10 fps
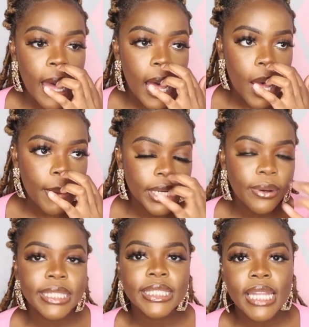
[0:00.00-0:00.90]
I know
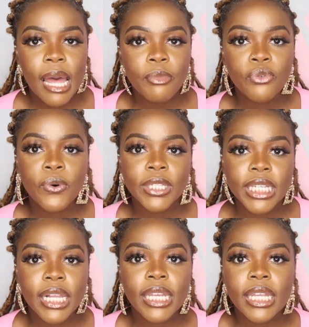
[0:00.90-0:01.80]
I did that before
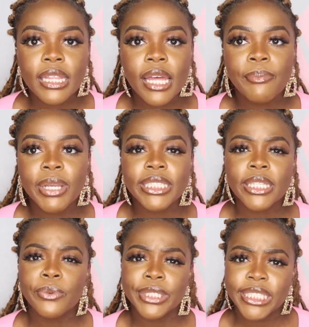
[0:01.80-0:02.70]
to clean them because
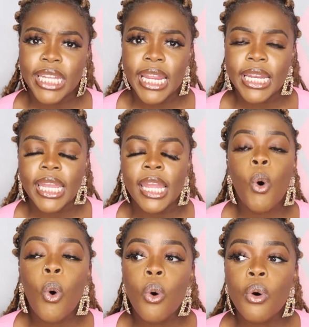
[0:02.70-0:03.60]
they were staining.
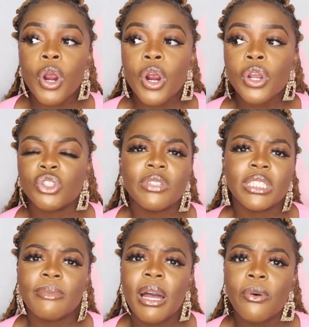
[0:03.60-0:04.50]
Or just
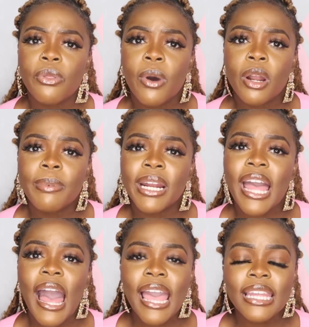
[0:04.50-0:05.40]
rinse them out with water. But I
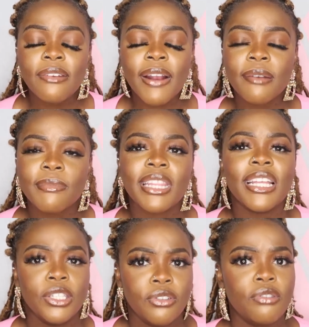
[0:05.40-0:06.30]
highly recommend
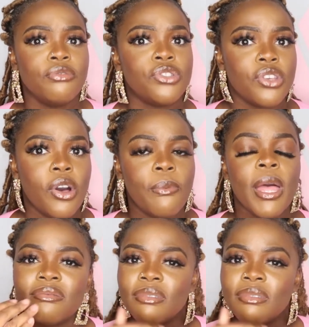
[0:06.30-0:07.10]
that you use soap.